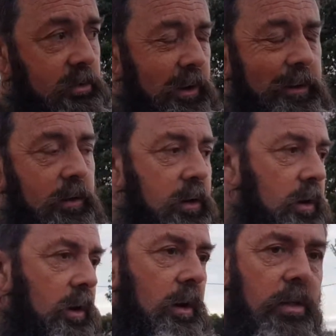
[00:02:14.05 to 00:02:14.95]
Yeah,
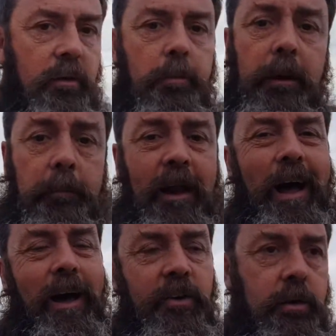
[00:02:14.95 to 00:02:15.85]
I thought it'd be a bit
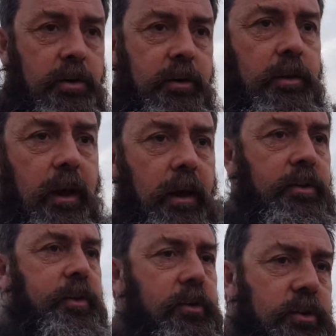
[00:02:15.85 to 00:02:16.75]
harsher seeing the car
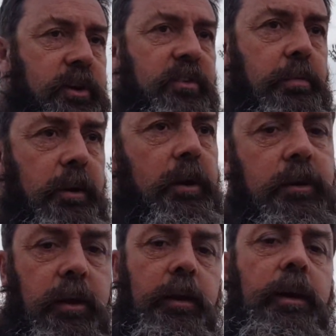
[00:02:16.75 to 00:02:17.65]
so stiff, but it
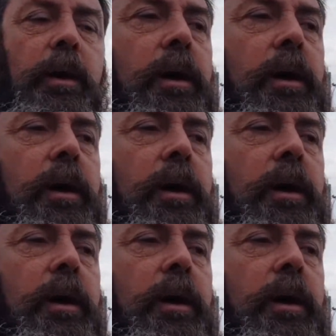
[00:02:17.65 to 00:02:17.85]
did it.